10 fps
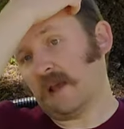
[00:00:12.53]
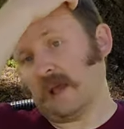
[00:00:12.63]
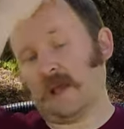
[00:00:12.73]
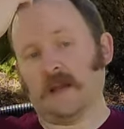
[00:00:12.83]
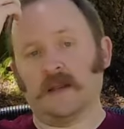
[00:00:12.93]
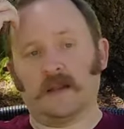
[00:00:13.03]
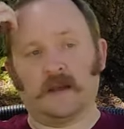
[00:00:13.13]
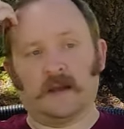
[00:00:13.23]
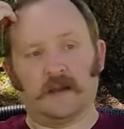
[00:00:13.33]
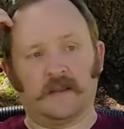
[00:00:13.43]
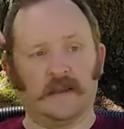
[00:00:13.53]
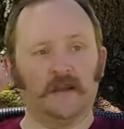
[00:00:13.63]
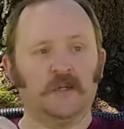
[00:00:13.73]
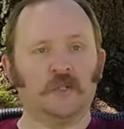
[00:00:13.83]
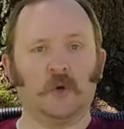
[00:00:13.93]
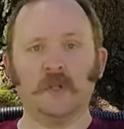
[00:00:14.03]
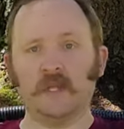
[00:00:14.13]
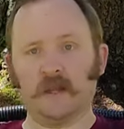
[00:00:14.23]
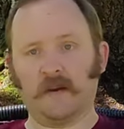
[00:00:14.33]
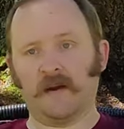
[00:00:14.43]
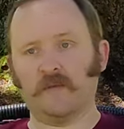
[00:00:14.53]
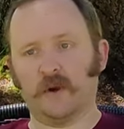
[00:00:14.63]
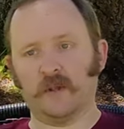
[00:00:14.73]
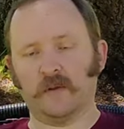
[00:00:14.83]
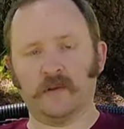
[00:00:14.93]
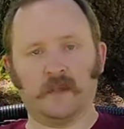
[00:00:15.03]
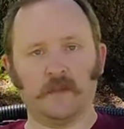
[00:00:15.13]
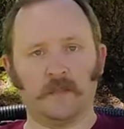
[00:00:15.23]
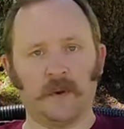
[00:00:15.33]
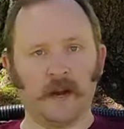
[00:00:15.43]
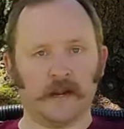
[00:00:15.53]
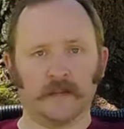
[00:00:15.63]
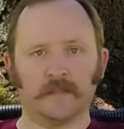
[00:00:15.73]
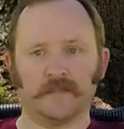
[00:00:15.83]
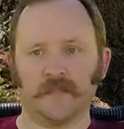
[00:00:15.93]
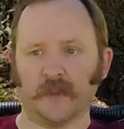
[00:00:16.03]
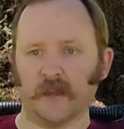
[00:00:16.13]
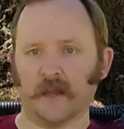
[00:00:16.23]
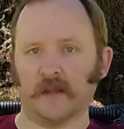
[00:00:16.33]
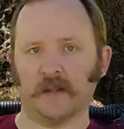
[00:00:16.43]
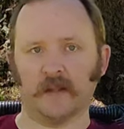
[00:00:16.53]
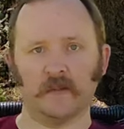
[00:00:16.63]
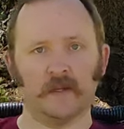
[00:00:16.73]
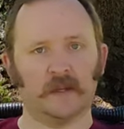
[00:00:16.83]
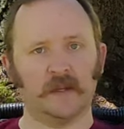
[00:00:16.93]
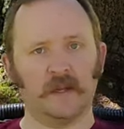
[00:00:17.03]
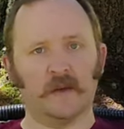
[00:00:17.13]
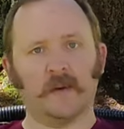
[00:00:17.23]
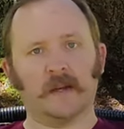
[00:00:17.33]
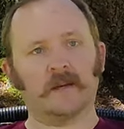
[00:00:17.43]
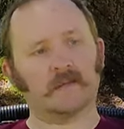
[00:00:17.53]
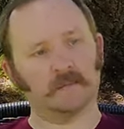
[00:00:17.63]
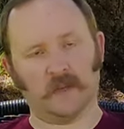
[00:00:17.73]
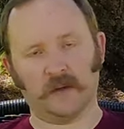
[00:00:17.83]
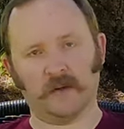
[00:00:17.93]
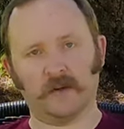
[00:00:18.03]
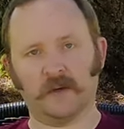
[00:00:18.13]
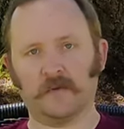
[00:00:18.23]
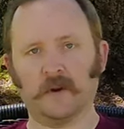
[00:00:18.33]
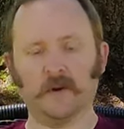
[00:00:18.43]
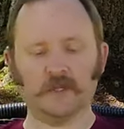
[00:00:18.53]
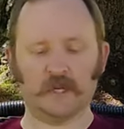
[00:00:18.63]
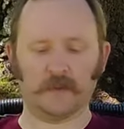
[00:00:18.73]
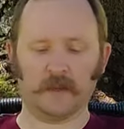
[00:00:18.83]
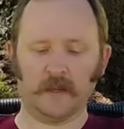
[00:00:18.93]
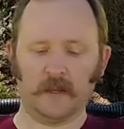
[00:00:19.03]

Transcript: And then shortly thereafter, I learned that they'd been bought and they'd be continuing under different ownership.